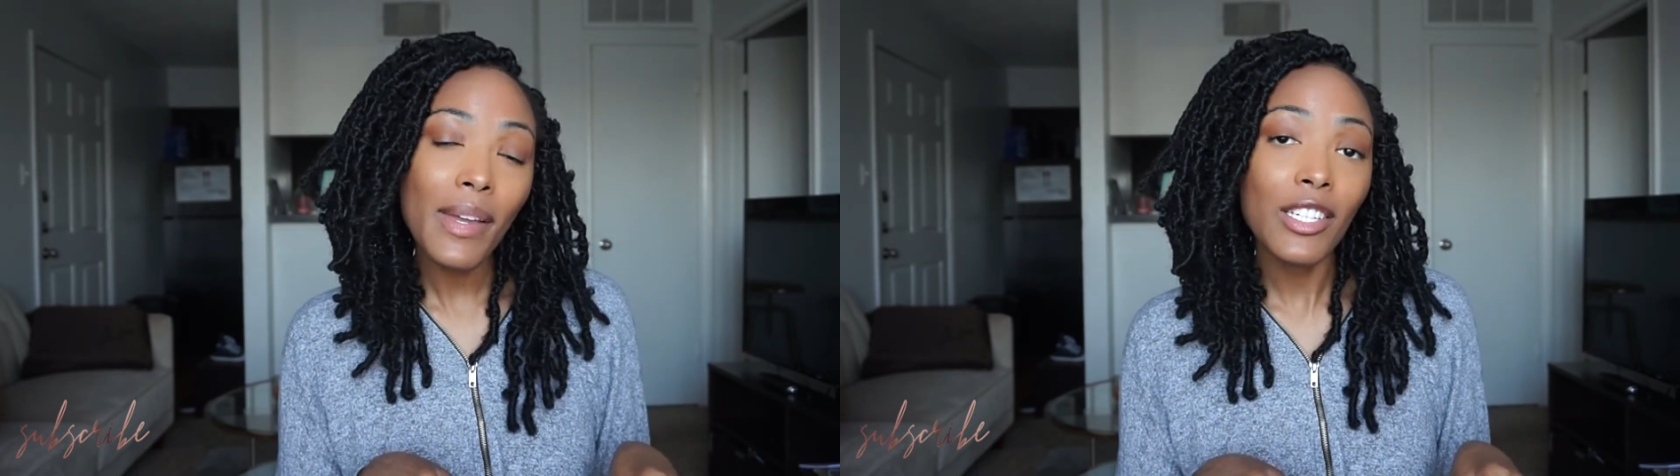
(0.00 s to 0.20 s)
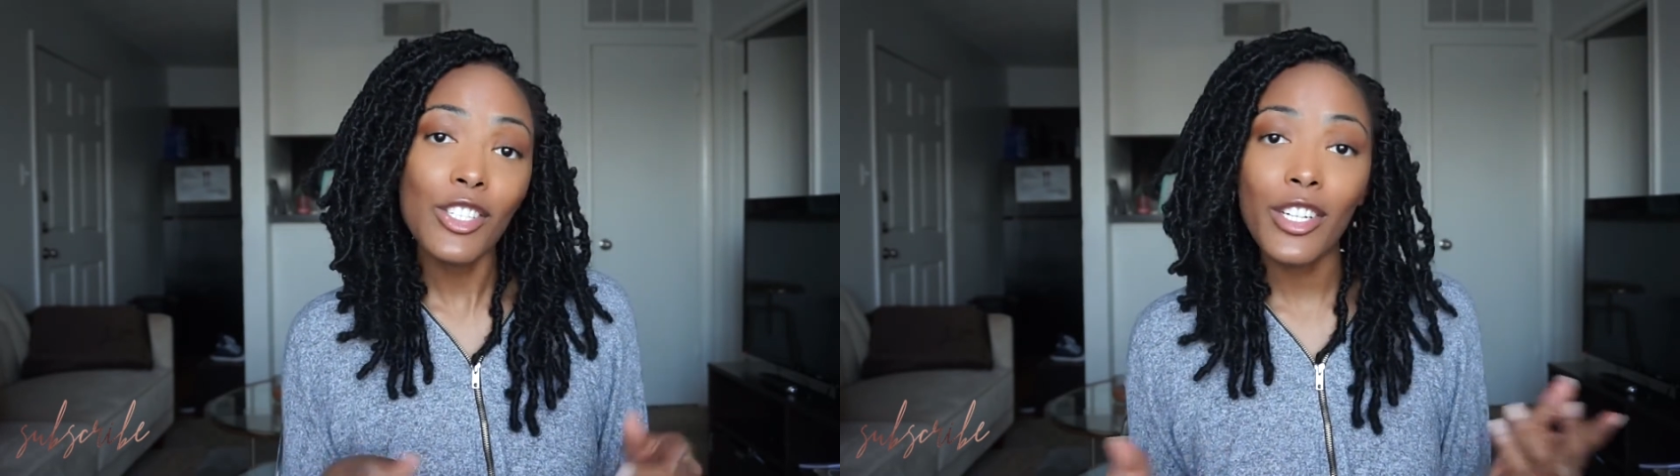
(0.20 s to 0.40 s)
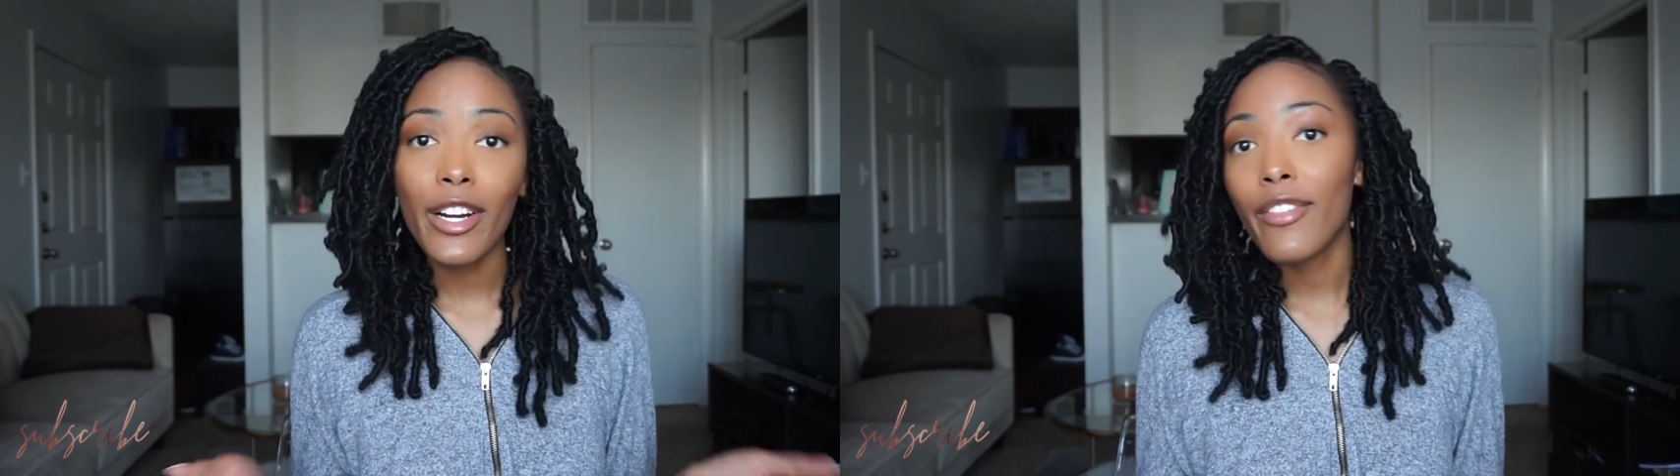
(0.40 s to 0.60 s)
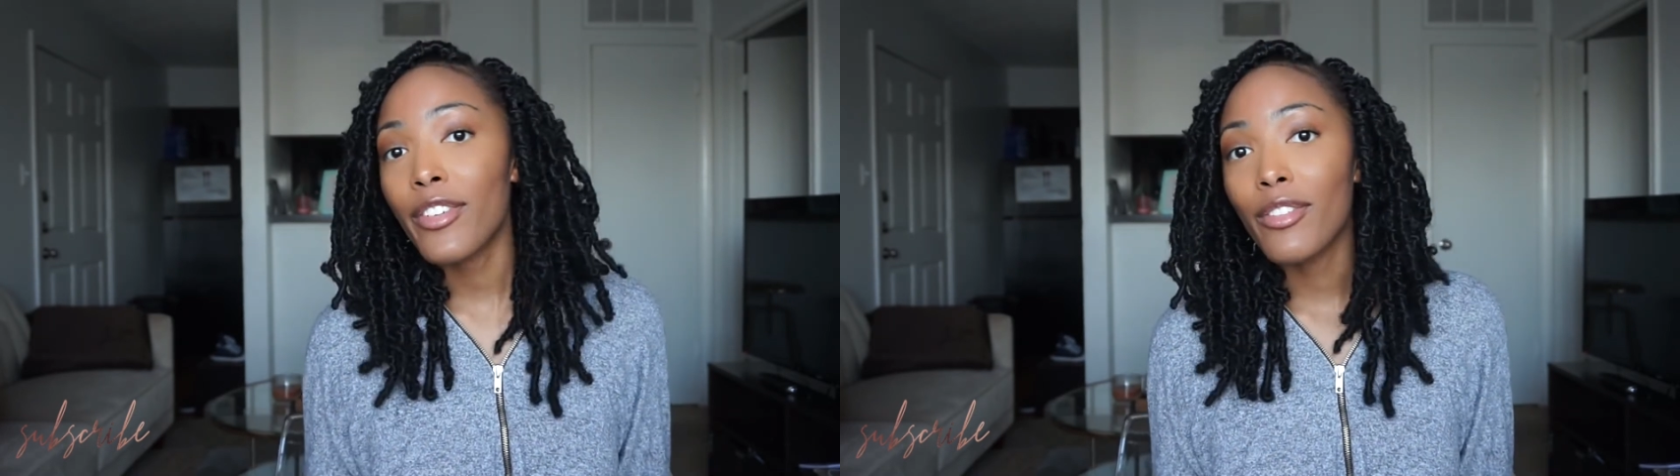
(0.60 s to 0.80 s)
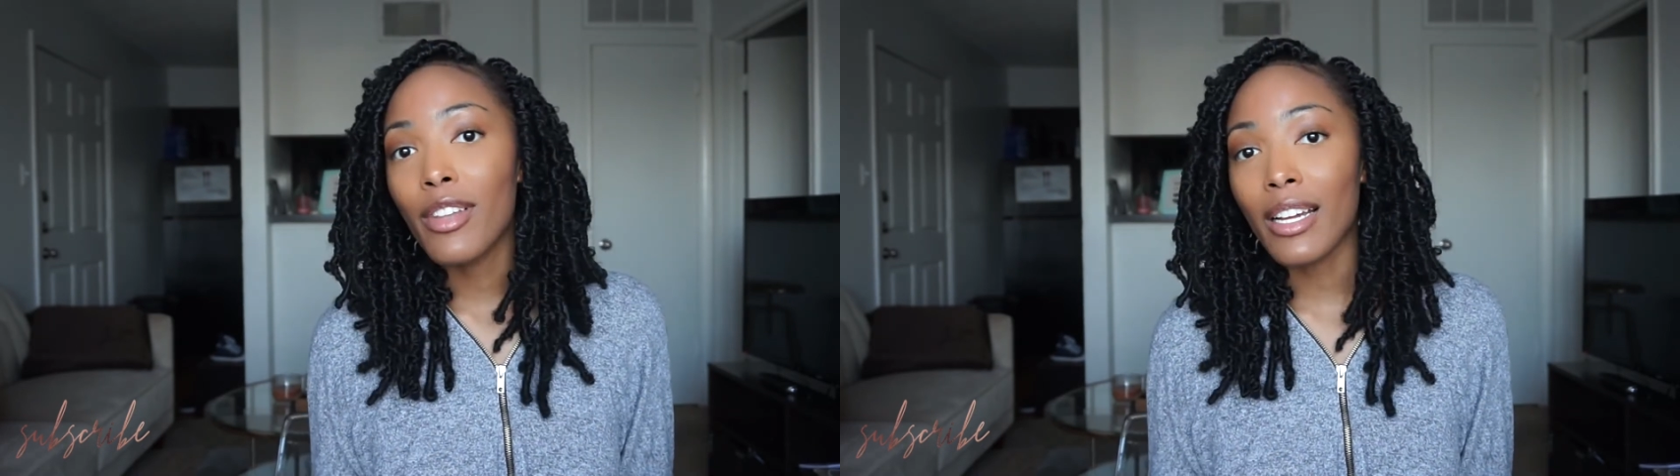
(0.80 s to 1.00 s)
and share if
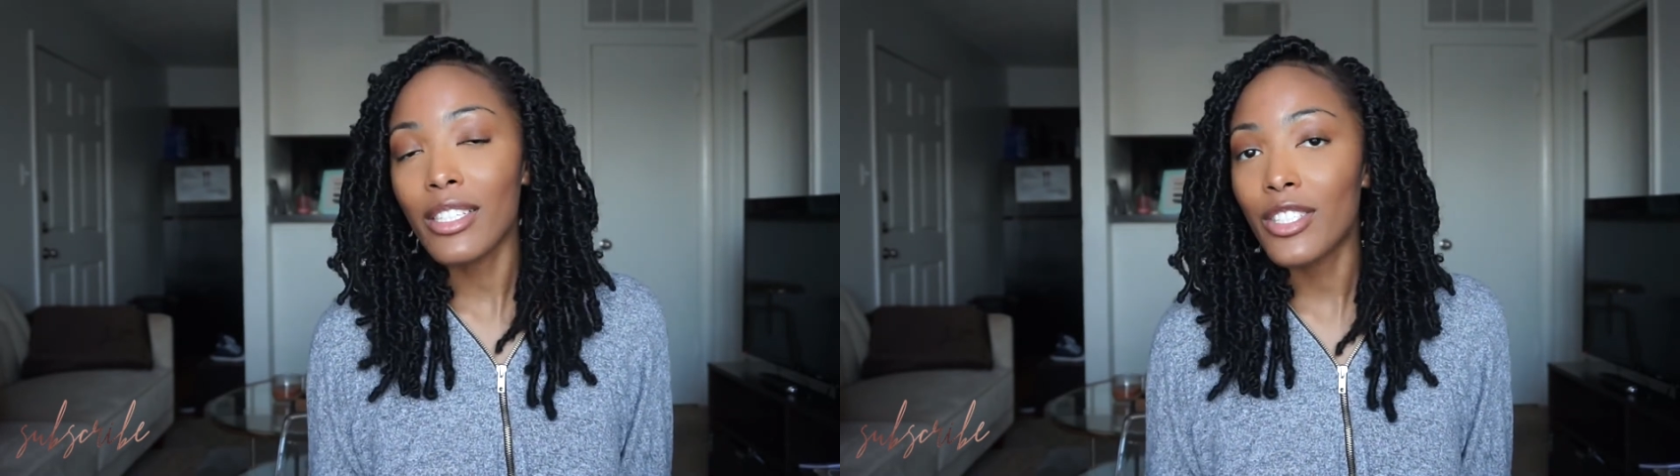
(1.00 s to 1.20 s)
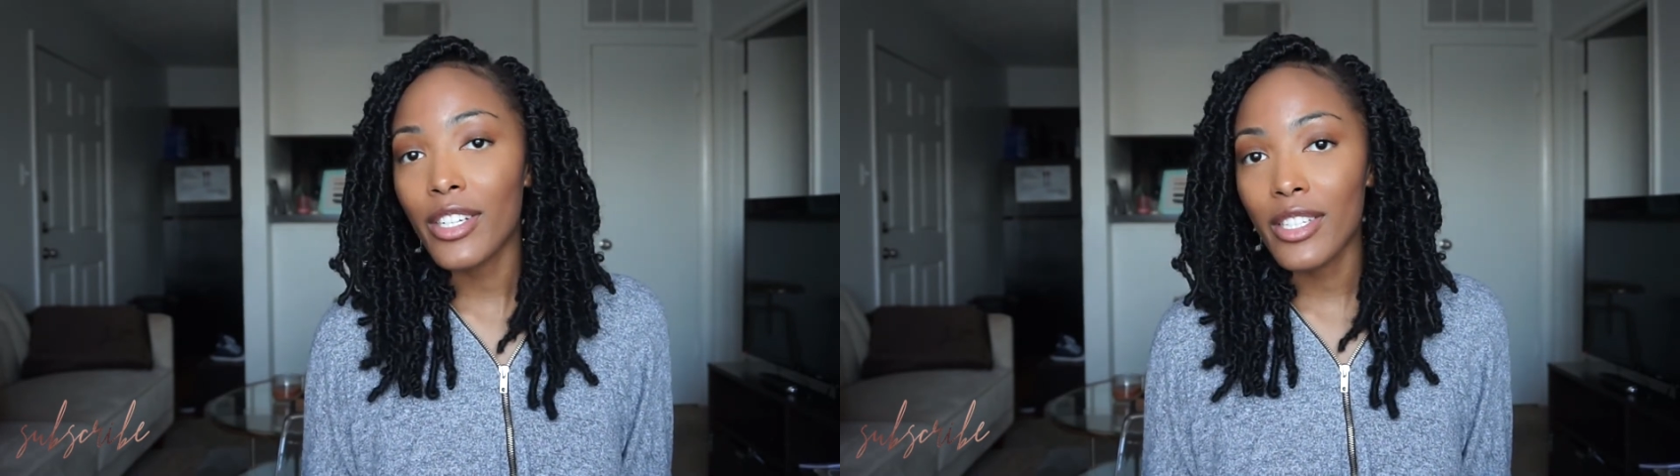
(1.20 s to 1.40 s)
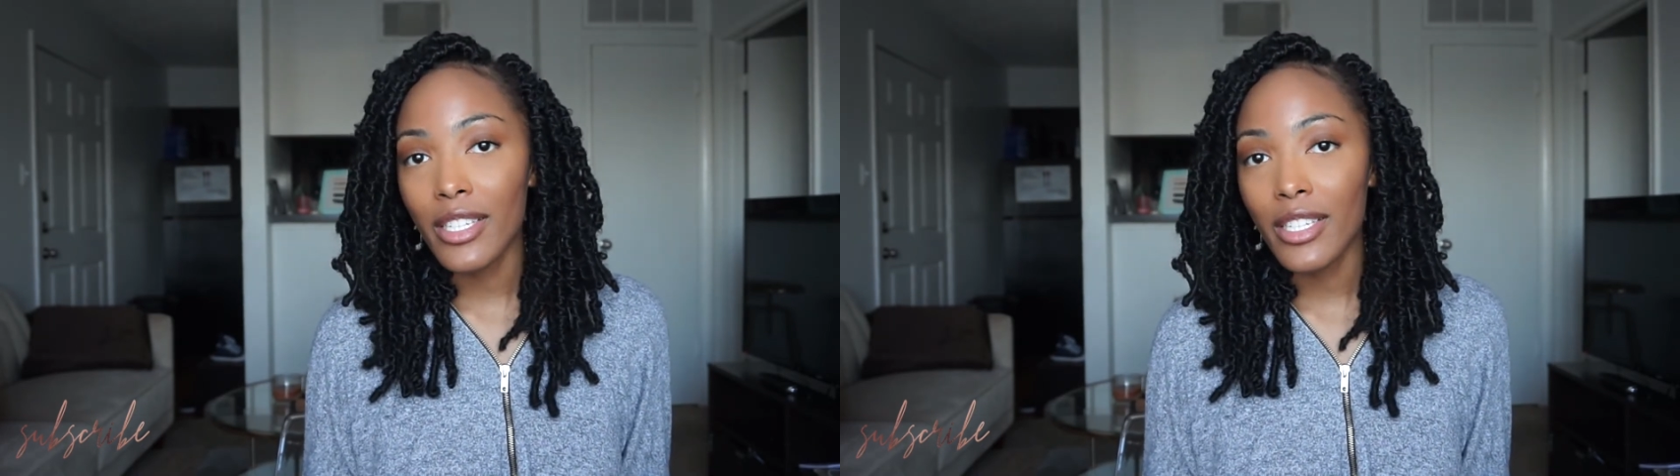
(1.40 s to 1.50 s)
you'd like to share this